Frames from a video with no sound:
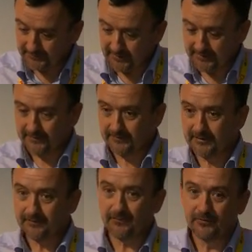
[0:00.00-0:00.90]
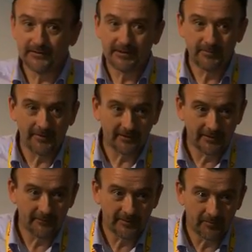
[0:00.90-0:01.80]
Ireland not funding them or not
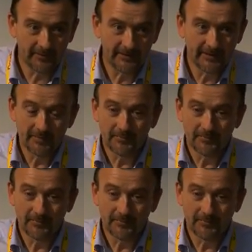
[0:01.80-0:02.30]
giving them money,